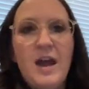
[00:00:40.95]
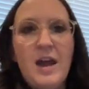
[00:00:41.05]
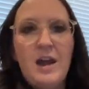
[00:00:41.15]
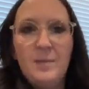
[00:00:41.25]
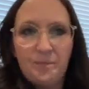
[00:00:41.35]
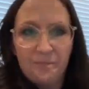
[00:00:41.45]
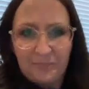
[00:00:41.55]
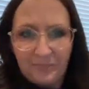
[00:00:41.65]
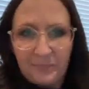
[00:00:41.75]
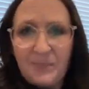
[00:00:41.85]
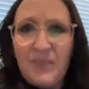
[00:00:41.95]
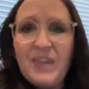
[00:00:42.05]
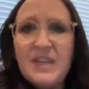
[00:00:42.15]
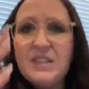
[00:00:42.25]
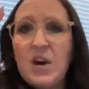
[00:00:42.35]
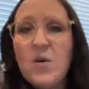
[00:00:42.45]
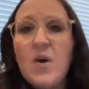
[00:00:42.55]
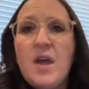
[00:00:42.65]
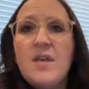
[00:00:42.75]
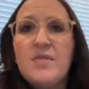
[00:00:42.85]
Um,
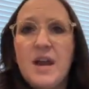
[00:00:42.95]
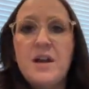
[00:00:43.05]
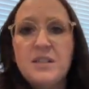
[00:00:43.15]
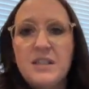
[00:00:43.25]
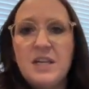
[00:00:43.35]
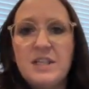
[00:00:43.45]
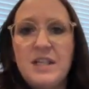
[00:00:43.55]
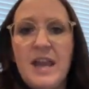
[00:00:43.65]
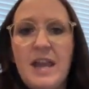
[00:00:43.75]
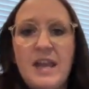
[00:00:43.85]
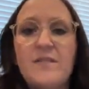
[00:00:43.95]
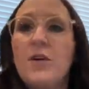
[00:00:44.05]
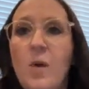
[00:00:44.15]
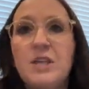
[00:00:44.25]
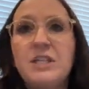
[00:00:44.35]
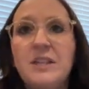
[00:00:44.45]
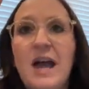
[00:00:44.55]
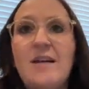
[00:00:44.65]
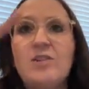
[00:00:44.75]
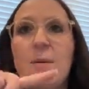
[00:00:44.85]
so there's such thing. If you're watching
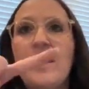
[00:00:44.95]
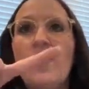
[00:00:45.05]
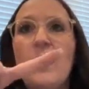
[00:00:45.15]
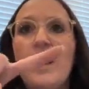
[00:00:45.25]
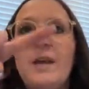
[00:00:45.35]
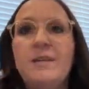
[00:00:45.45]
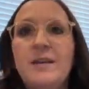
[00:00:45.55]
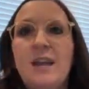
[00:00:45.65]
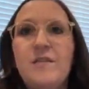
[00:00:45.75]
live, drop me a one.